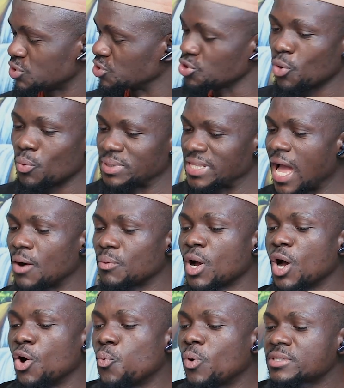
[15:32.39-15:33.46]
So now,
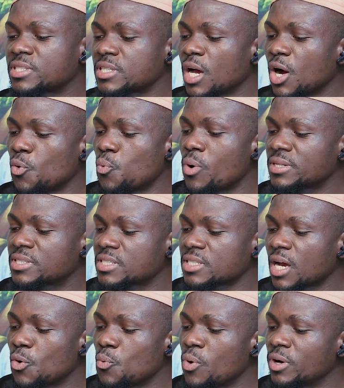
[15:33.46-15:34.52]
what
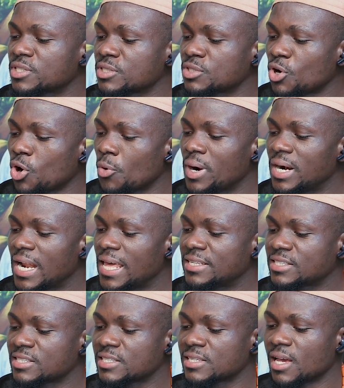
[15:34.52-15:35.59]

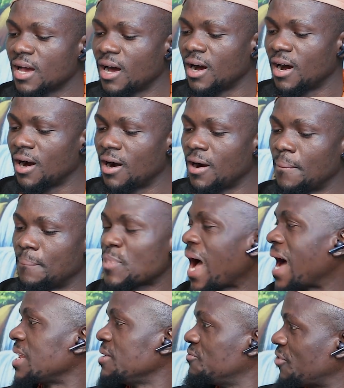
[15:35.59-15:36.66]
correlates an
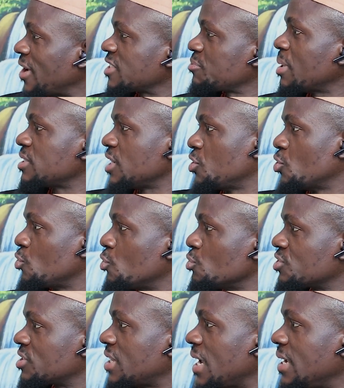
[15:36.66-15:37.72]
investment in Ogun
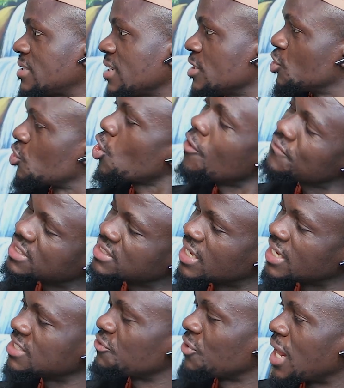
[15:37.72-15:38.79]
State to
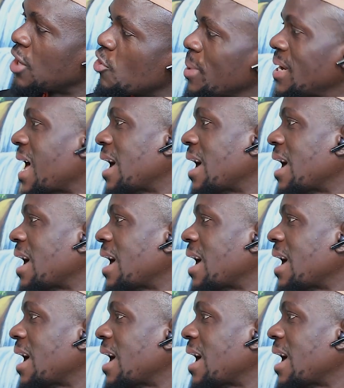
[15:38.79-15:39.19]
confiscating federal government